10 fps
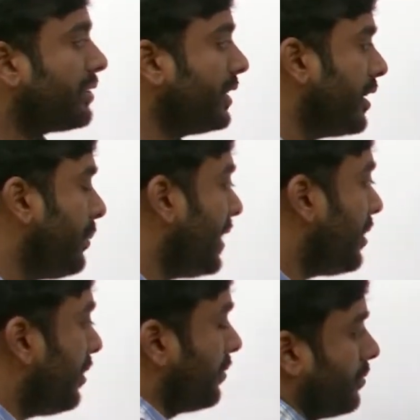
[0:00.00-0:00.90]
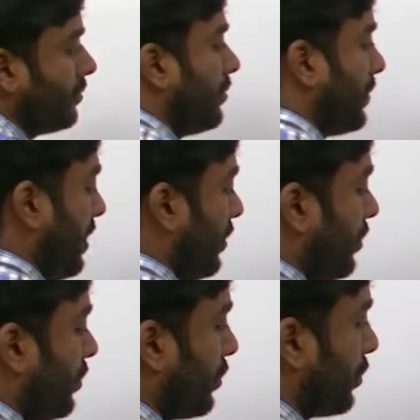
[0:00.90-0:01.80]
centimeter.
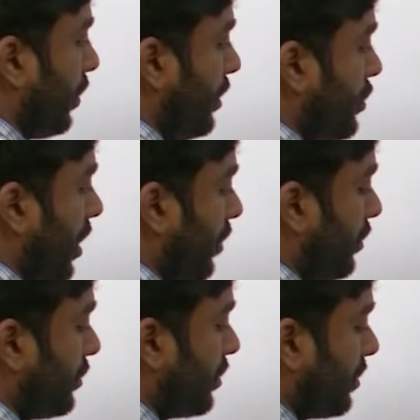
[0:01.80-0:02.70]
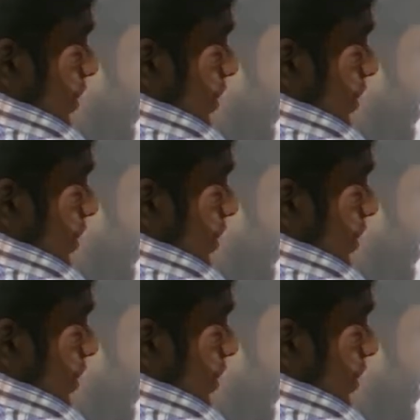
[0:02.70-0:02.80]
So in joules,